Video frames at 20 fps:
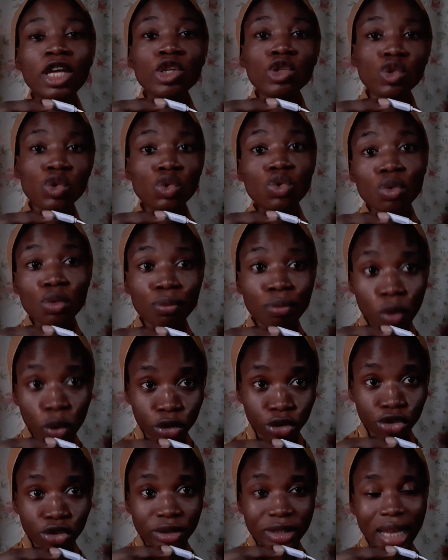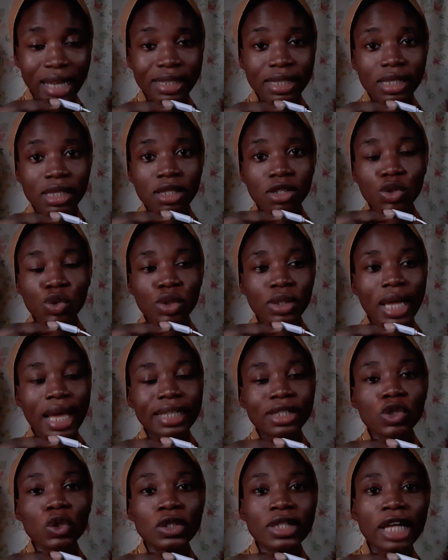too much that
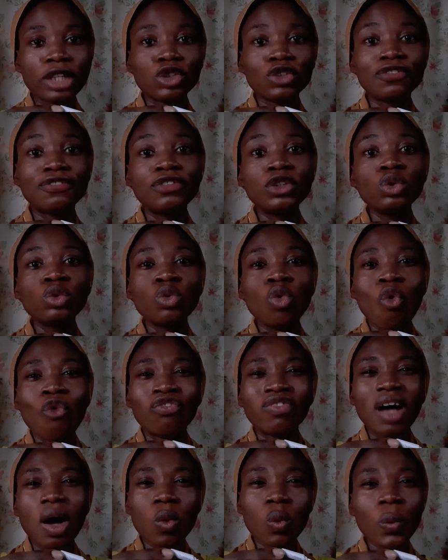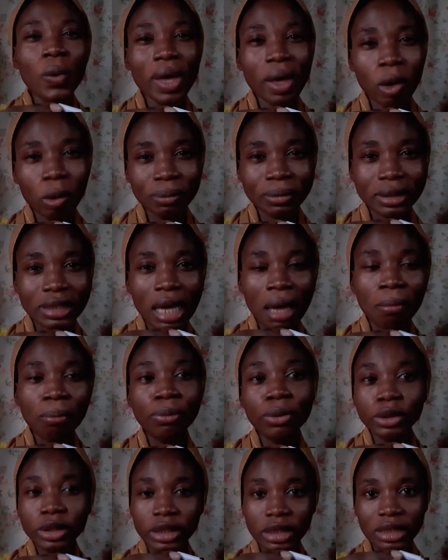that you feel overwhelmed and
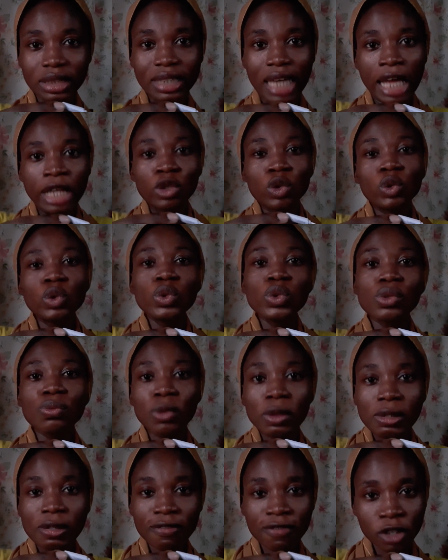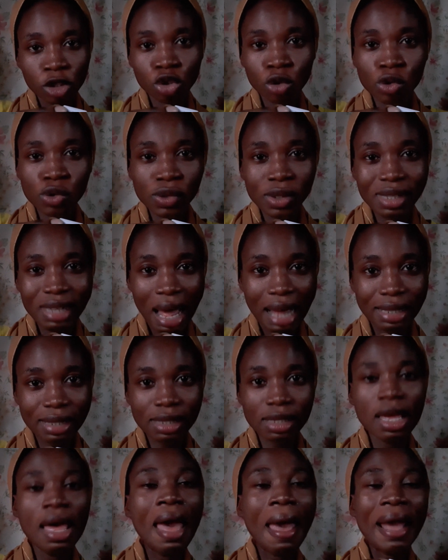burdened and you lose motivation to start.
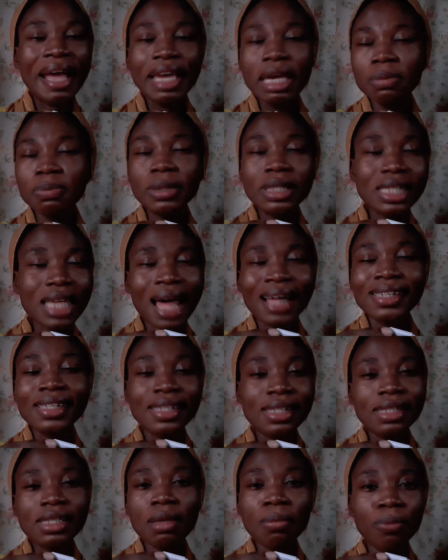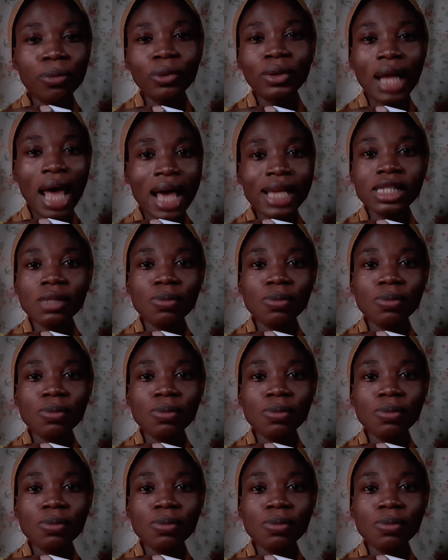Keep it as simple as